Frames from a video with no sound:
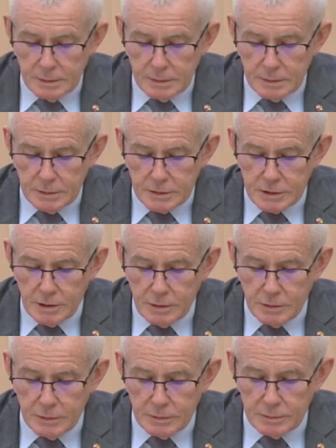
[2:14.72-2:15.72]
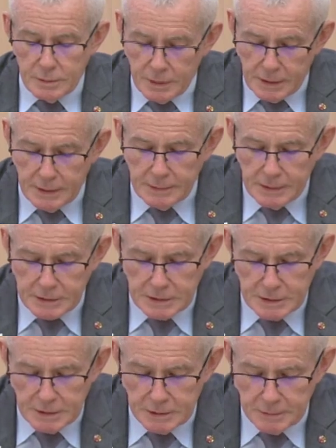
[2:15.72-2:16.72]
So, okay, let's
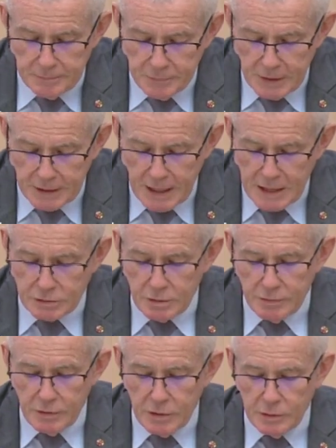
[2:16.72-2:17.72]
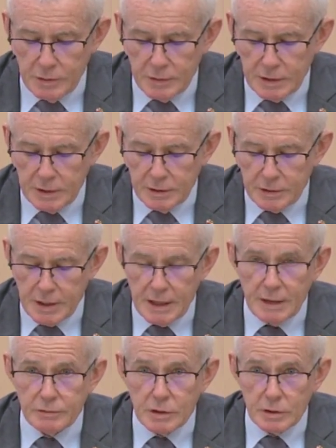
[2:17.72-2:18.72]
continue. The Cass Review in the UK,
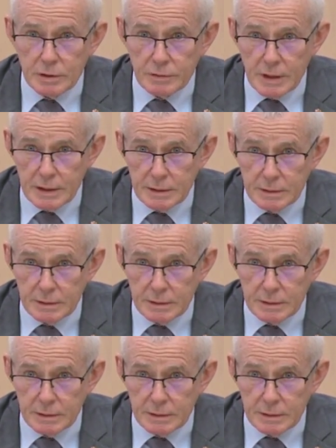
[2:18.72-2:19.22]
have you heard of that?